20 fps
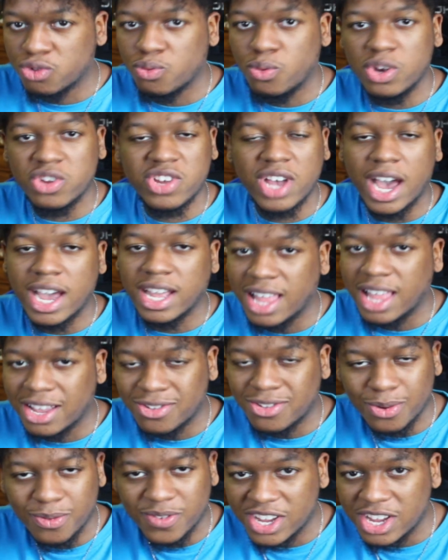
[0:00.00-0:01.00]
Twitch
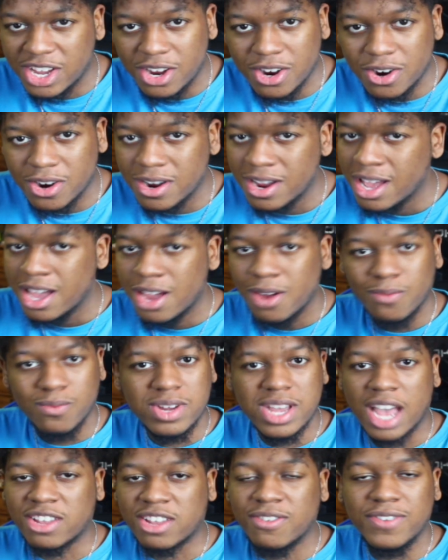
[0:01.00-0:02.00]
highlights over here,
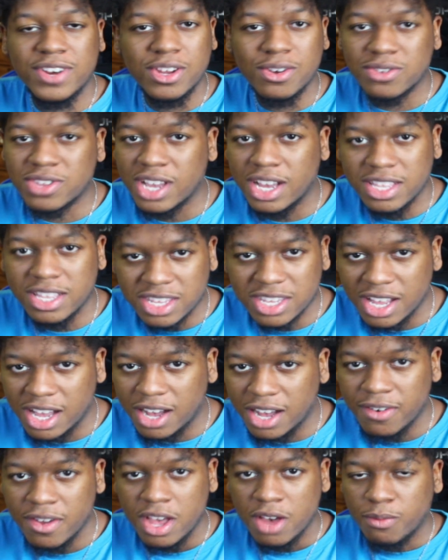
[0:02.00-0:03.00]
reaction videos to other
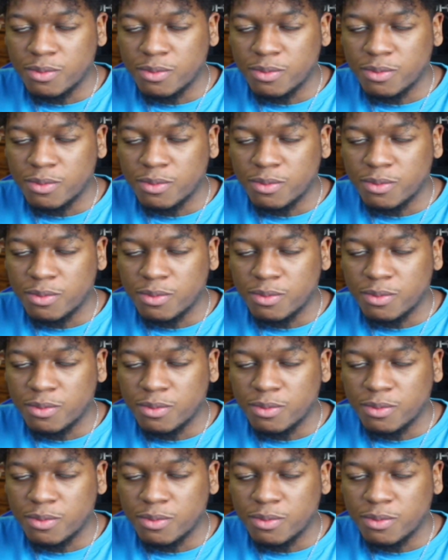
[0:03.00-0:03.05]
stuff.